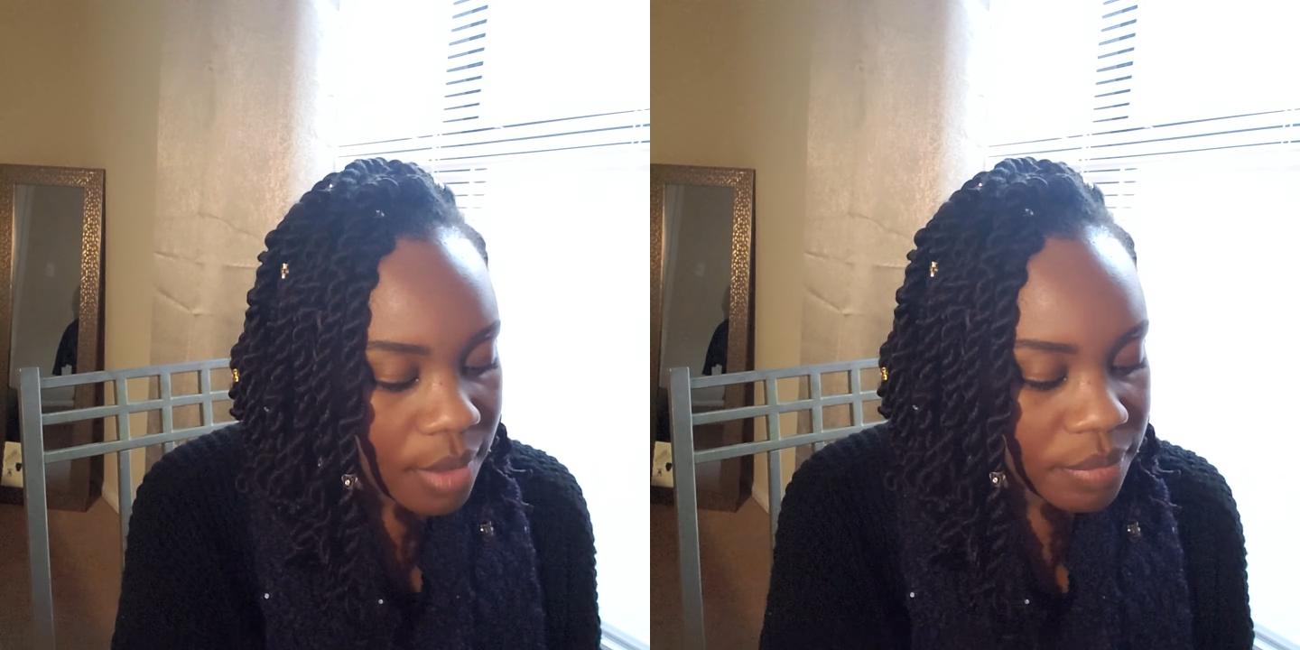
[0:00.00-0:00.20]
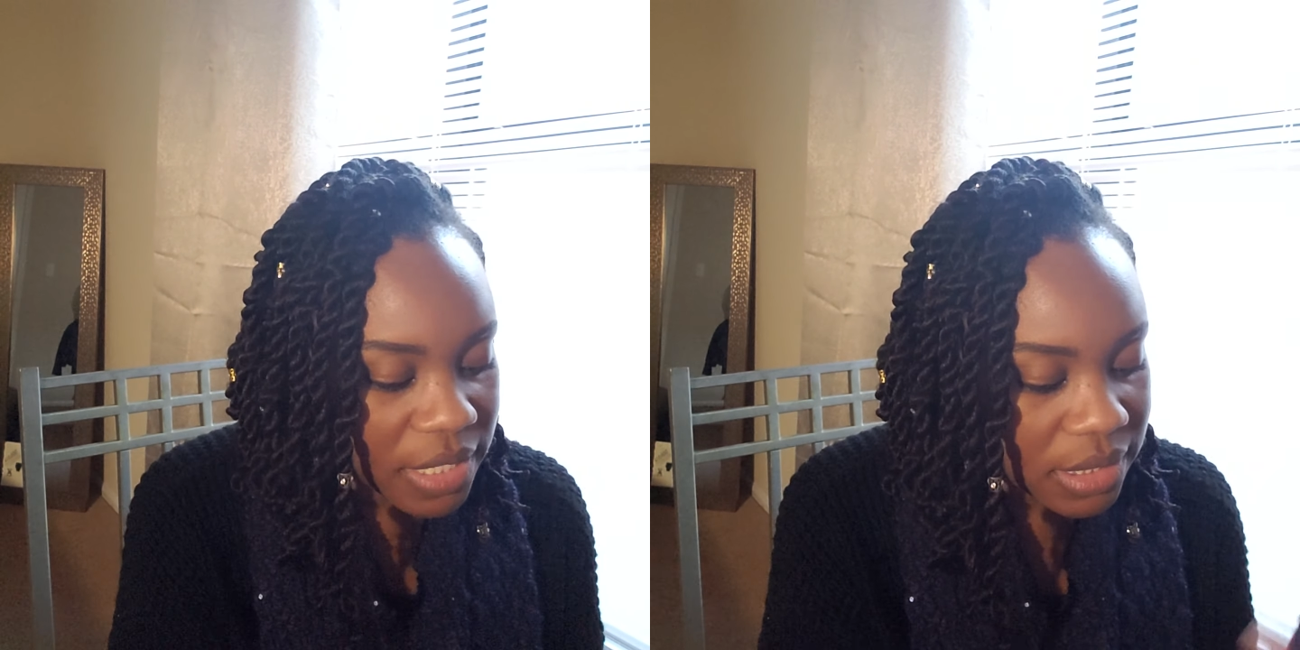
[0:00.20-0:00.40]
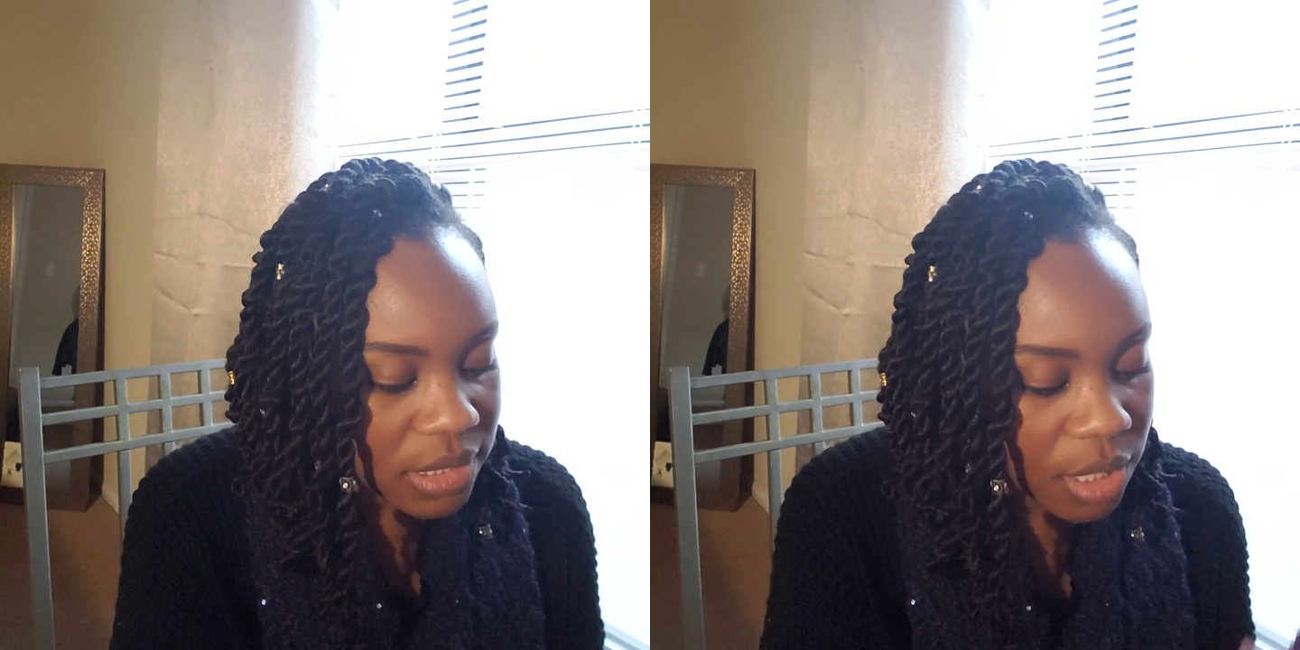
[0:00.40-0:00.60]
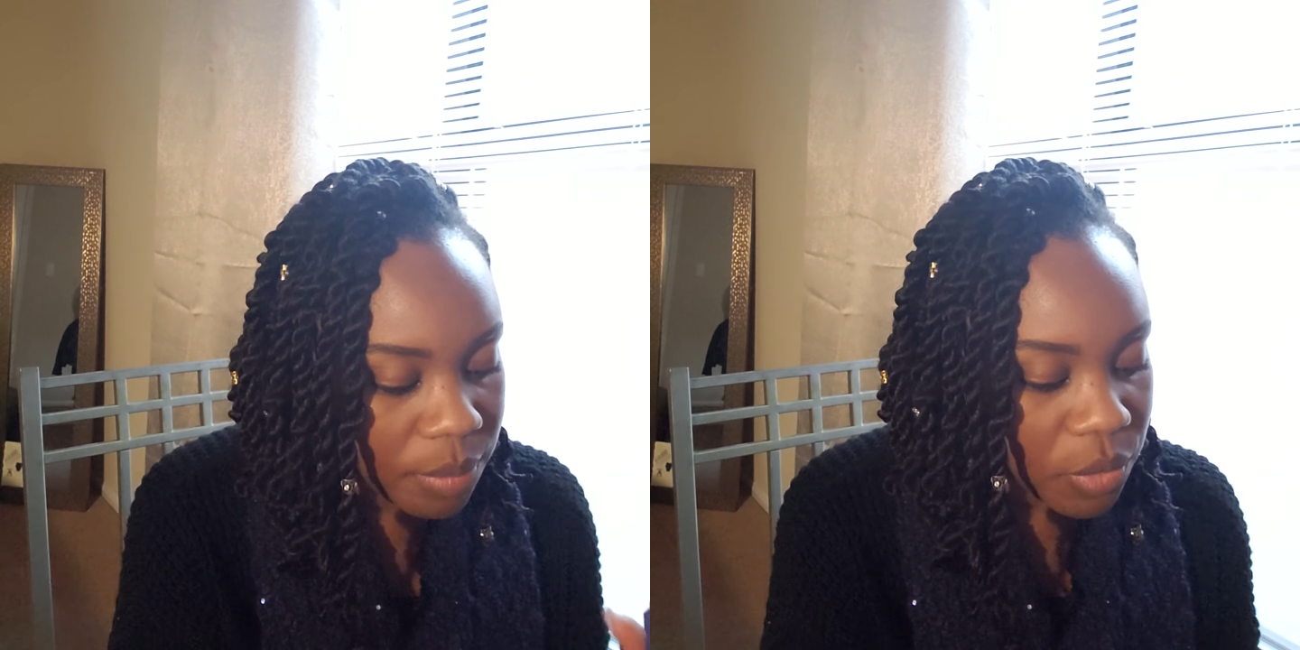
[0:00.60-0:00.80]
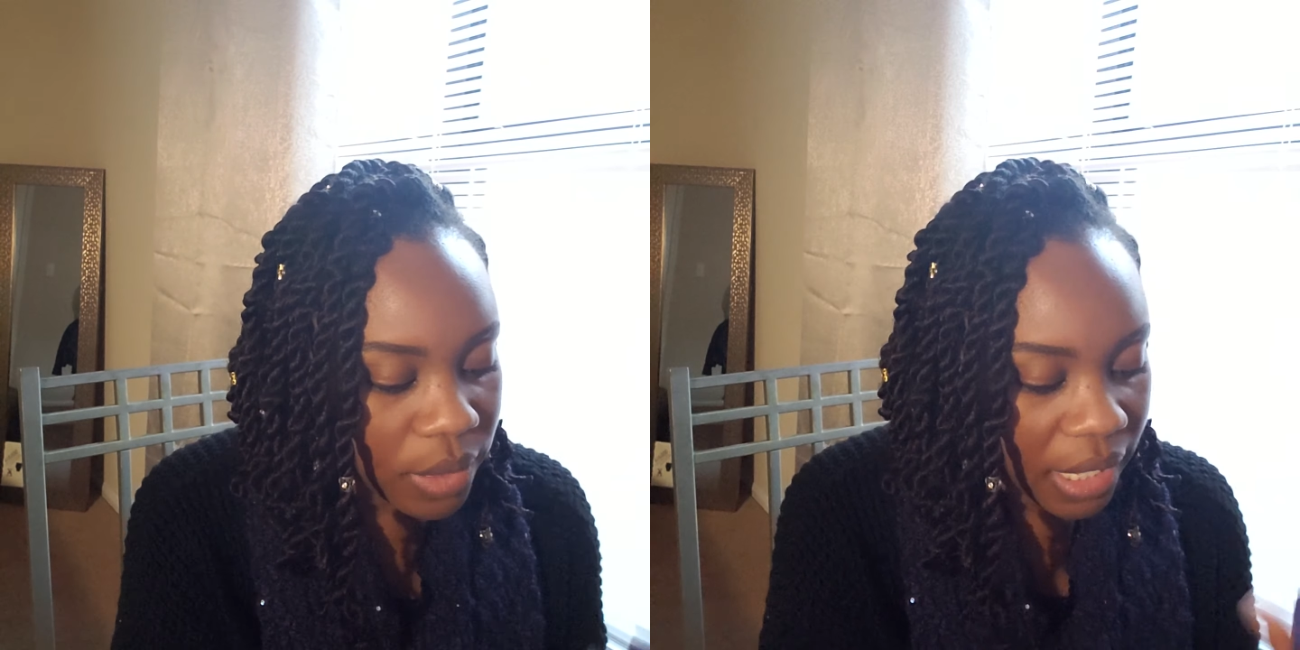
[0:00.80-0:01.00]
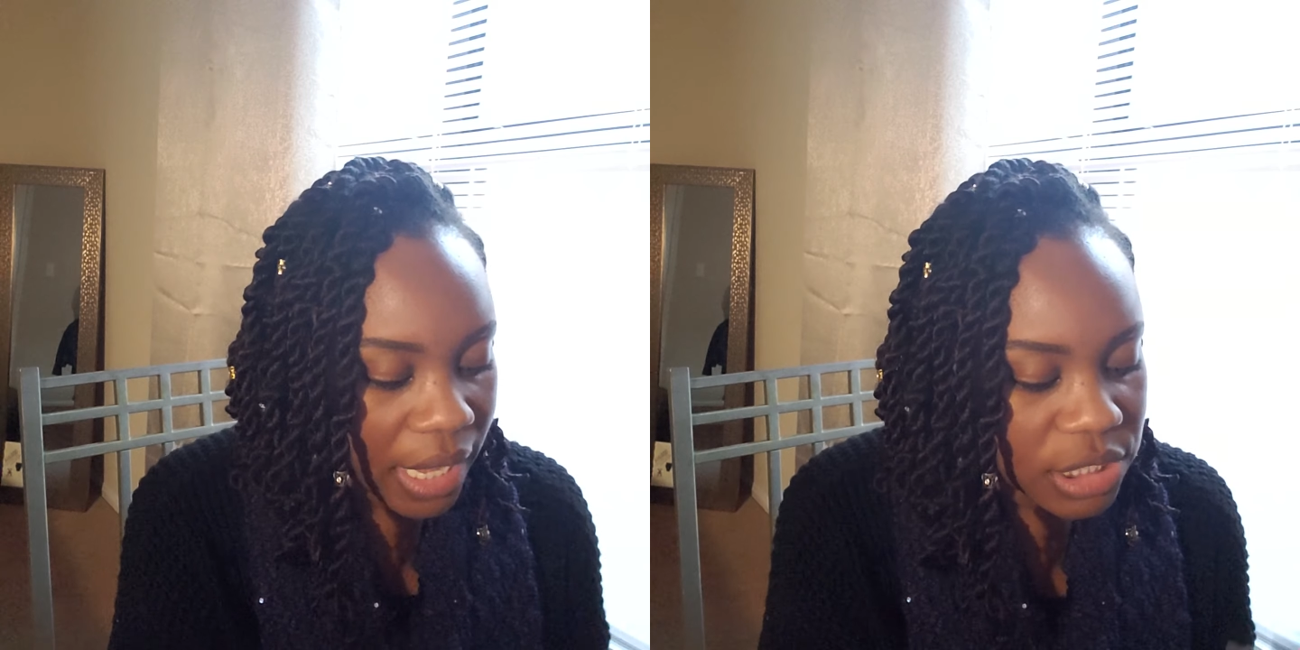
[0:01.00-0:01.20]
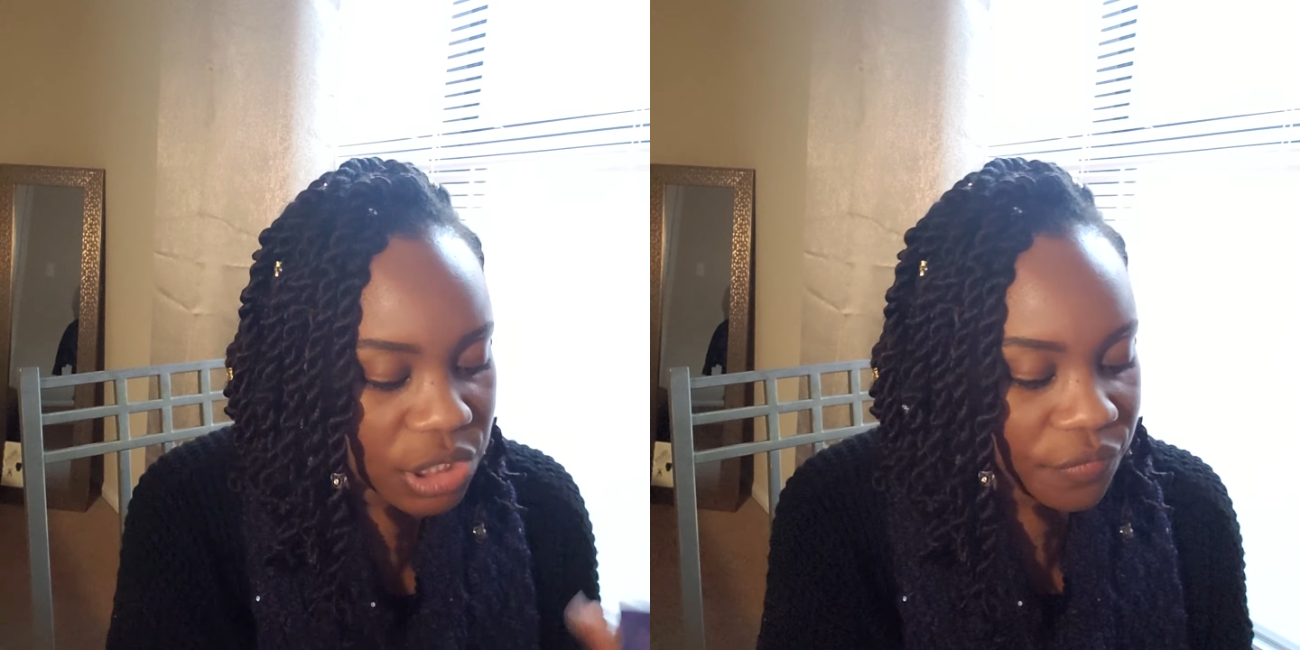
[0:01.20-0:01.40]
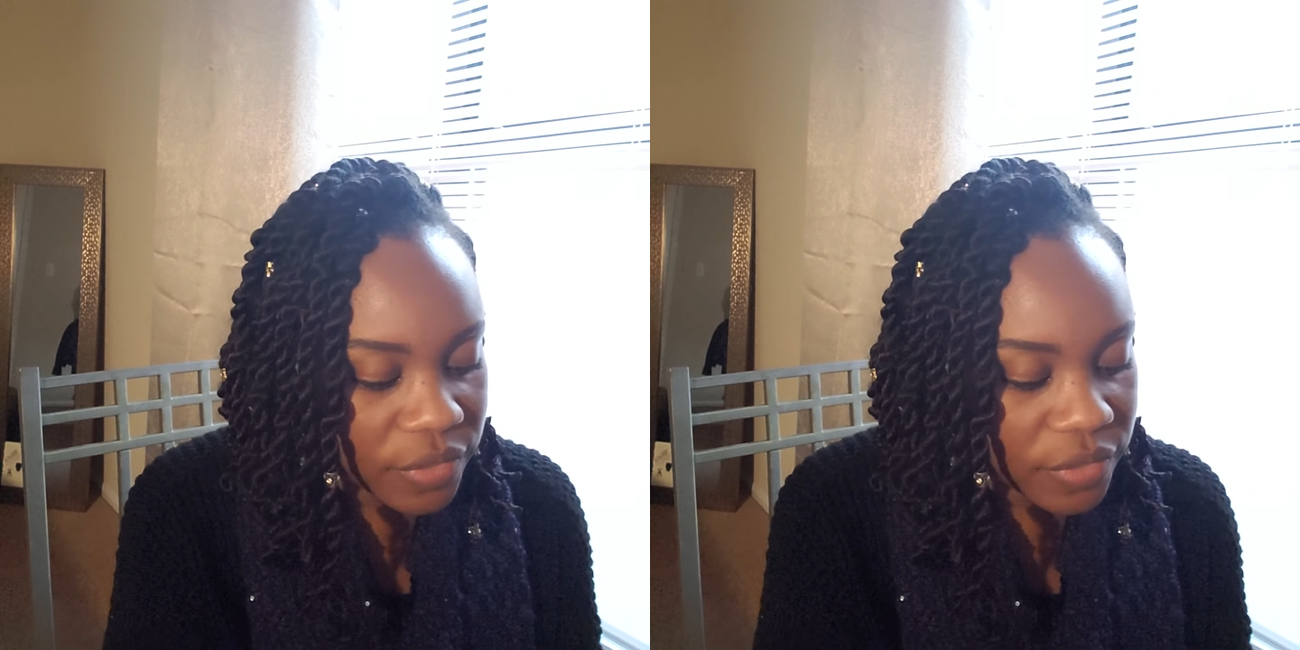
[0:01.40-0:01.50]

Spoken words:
This is communication.